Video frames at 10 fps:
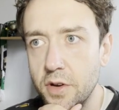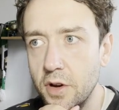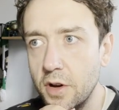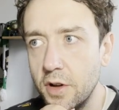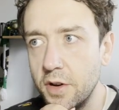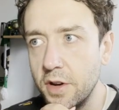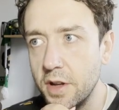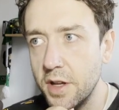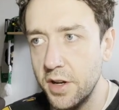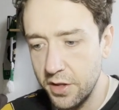on
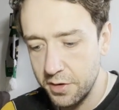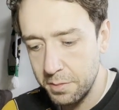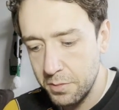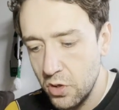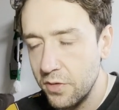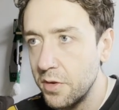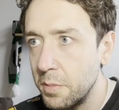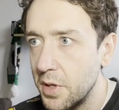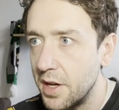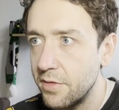another moving
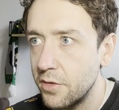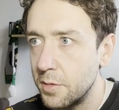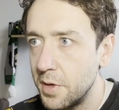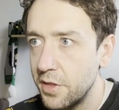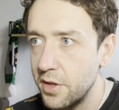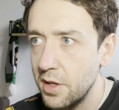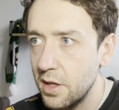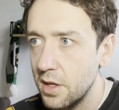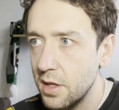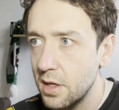platform, I think.